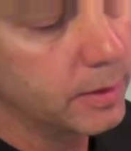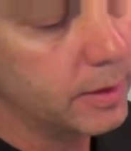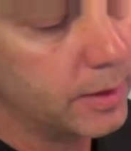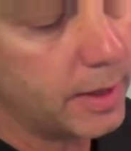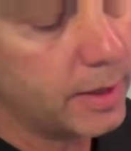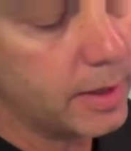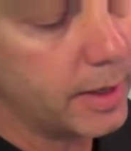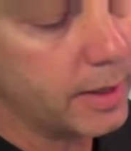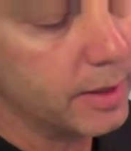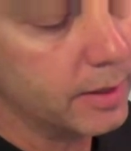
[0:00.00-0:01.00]
kind of
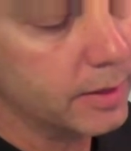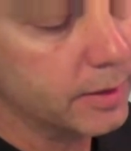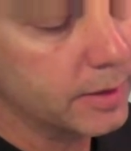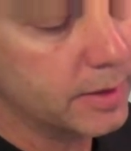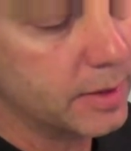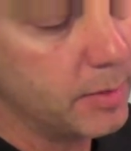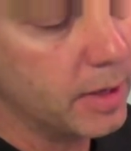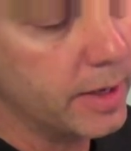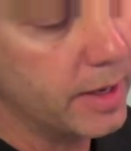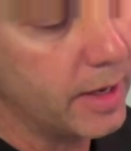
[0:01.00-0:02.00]
like
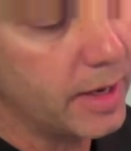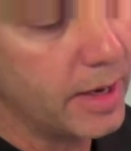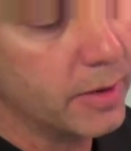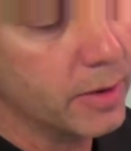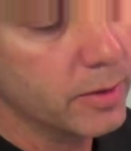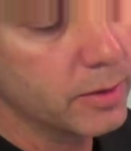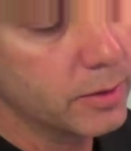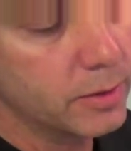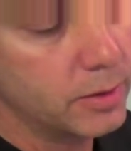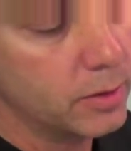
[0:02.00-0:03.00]
simulated leather,
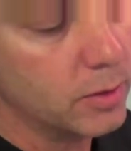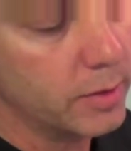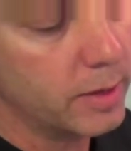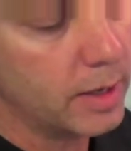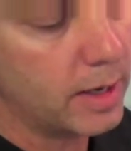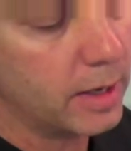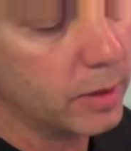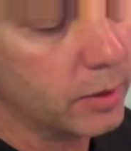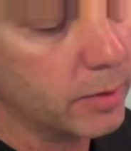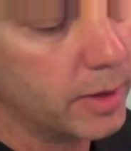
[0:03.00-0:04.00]
to go on and hot
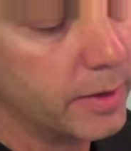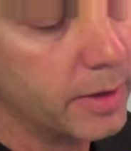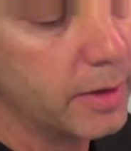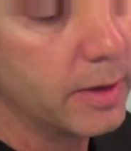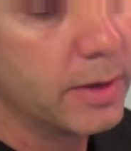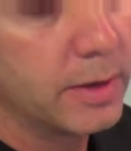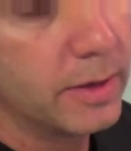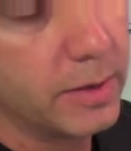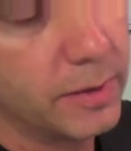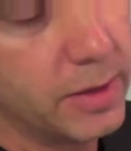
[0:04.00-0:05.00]
glue around it.
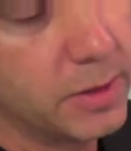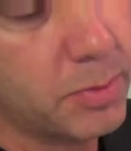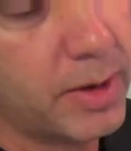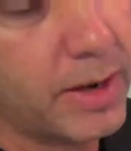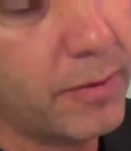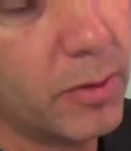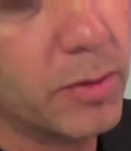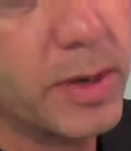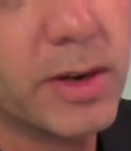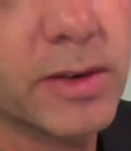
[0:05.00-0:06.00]
This
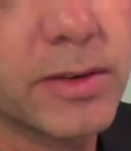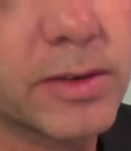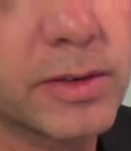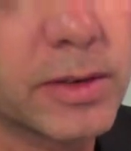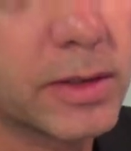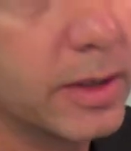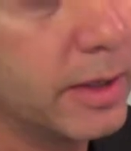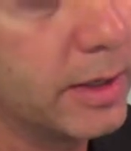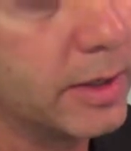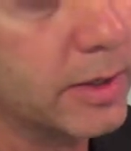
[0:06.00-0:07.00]
platform here
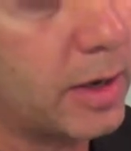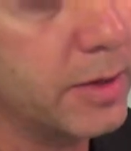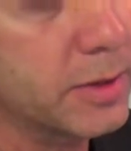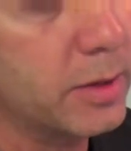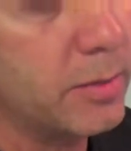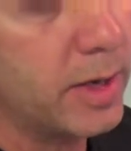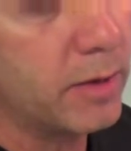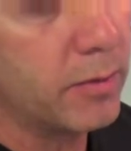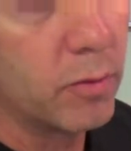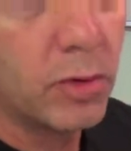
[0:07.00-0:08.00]
is also made
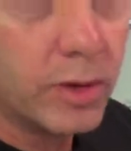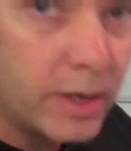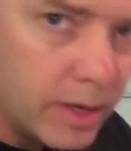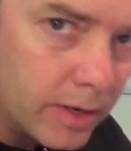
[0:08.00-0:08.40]
of wood.